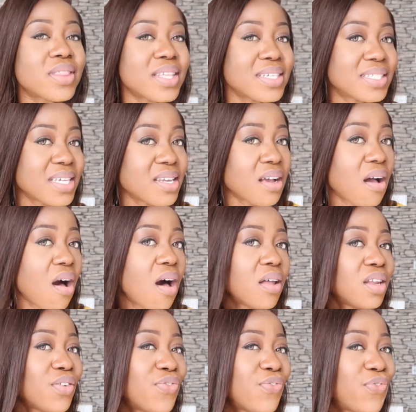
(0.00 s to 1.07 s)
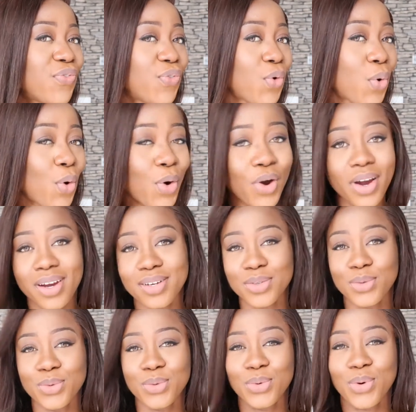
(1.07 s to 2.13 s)
This in a color
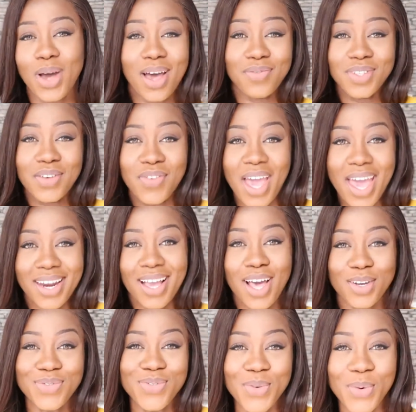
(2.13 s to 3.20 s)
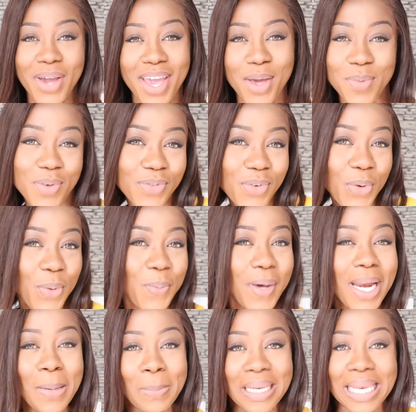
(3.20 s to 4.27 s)
4. Oh, I've never had a color 4 hair before,
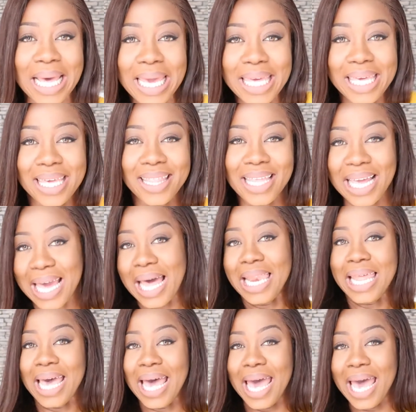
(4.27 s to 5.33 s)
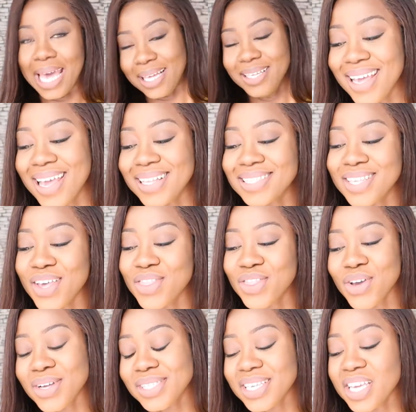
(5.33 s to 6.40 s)
but I'm liking the color. It's a
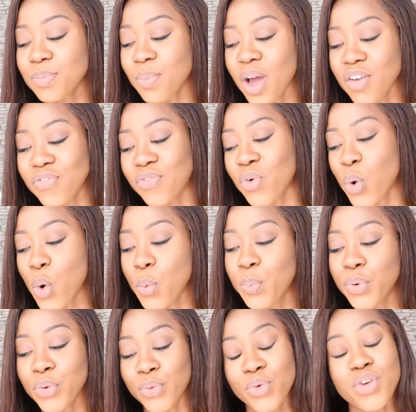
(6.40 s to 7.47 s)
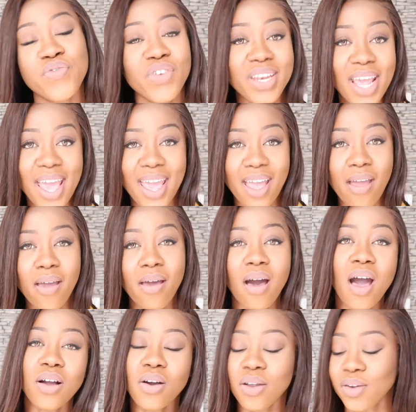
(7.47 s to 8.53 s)
13 by 4 Peruvian hair.
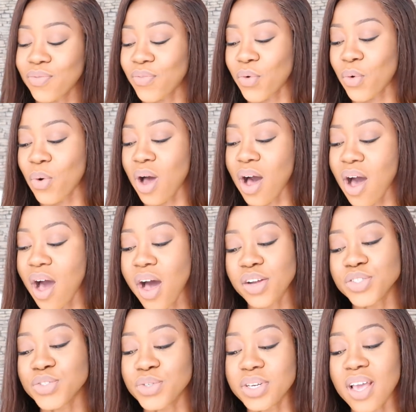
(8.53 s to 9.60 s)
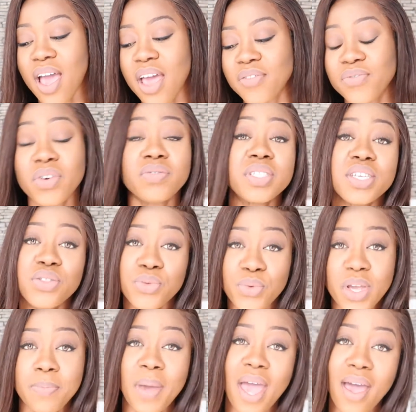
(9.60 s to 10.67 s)
I got it for
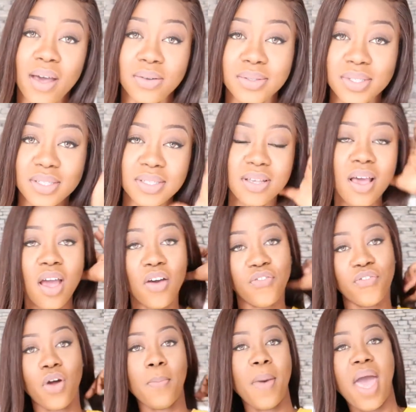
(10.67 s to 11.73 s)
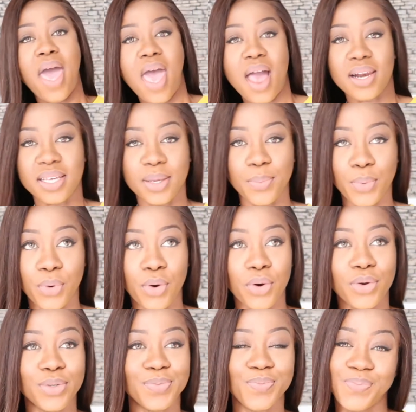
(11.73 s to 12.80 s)
£153 from
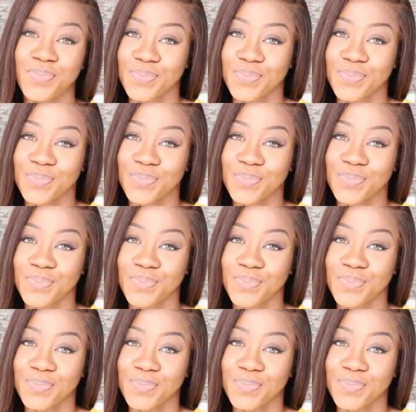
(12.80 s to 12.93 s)
Alipearl.